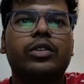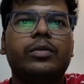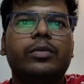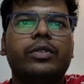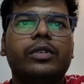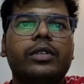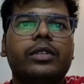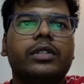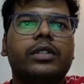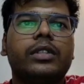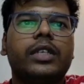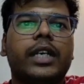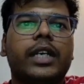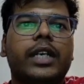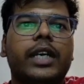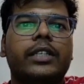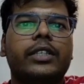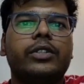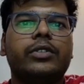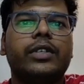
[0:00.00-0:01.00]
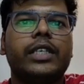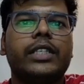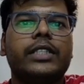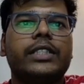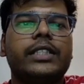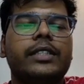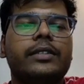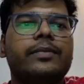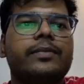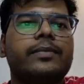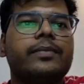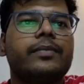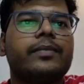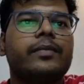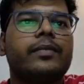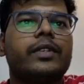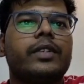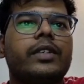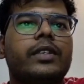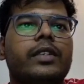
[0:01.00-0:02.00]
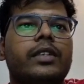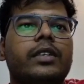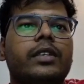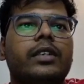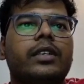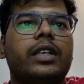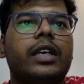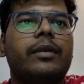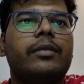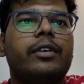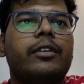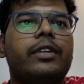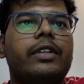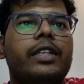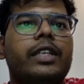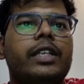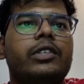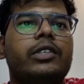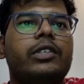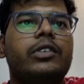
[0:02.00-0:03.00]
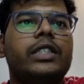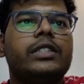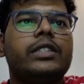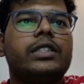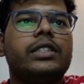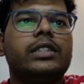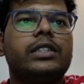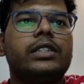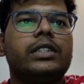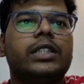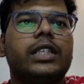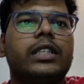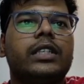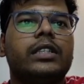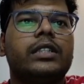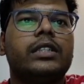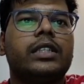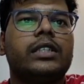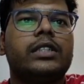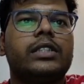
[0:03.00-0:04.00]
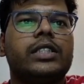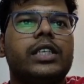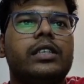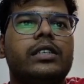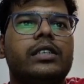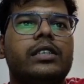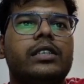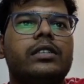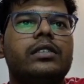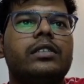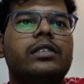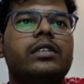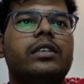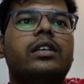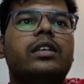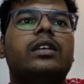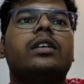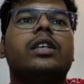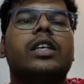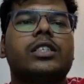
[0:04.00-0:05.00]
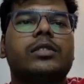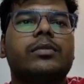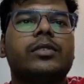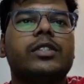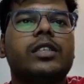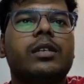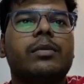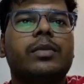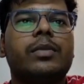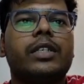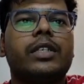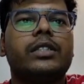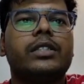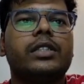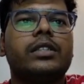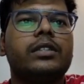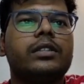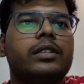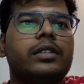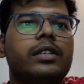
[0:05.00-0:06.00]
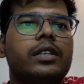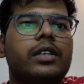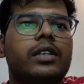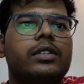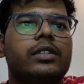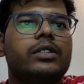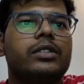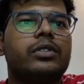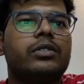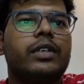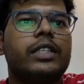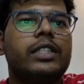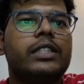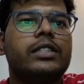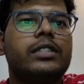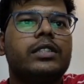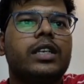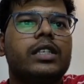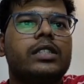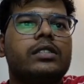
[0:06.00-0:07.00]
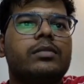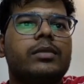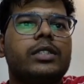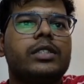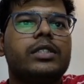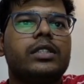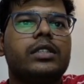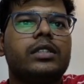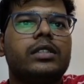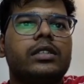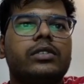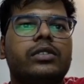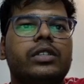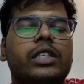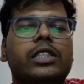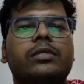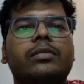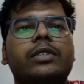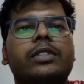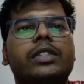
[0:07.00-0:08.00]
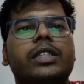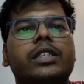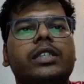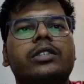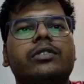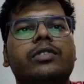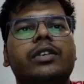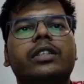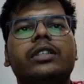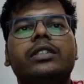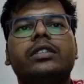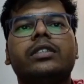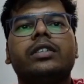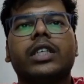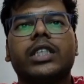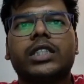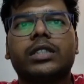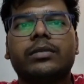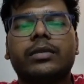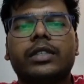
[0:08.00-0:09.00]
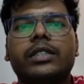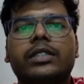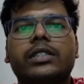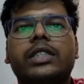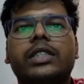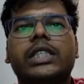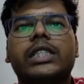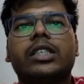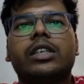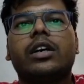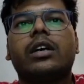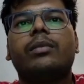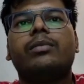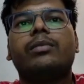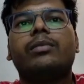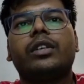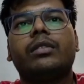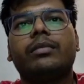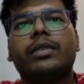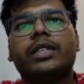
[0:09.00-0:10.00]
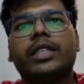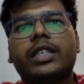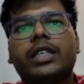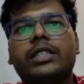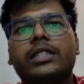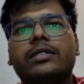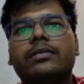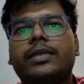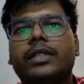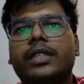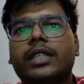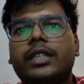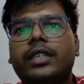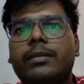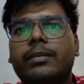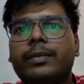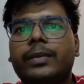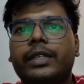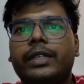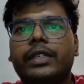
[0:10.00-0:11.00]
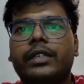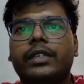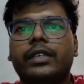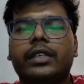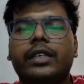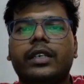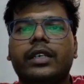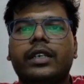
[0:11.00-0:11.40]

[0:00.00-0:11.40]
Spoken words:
notebook and you can see I have given the introduction, then churn, customer churn prediction. So what is customer churn? So customer churn is when customers stop doing business with a company.